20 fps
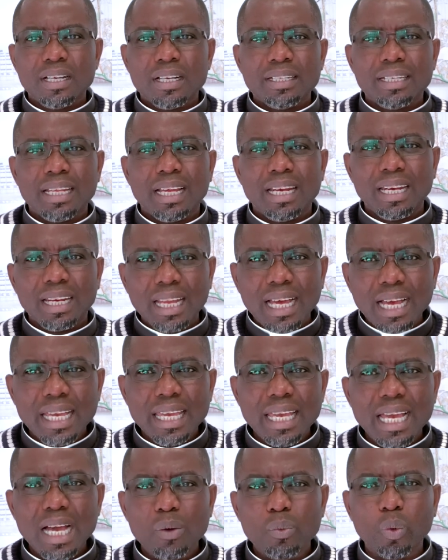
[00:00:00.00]
the
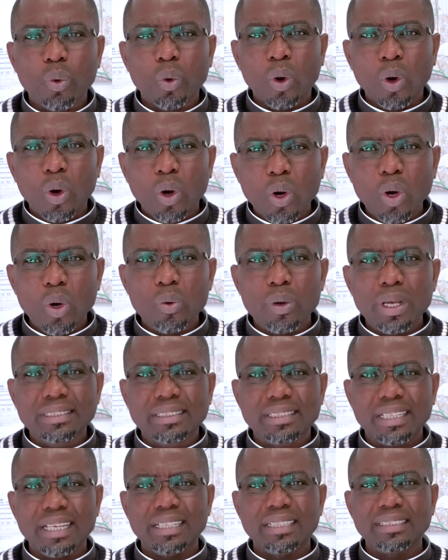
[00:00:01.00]
liar will
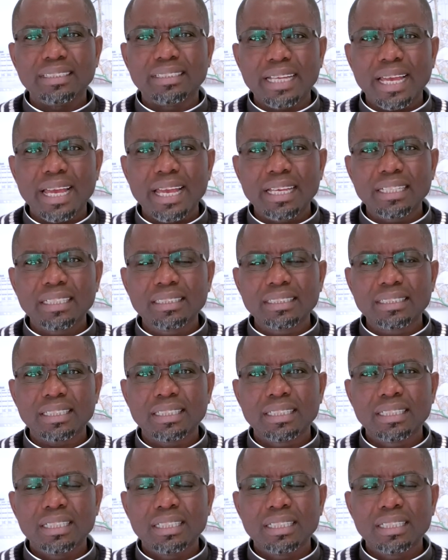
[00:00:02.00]
always intend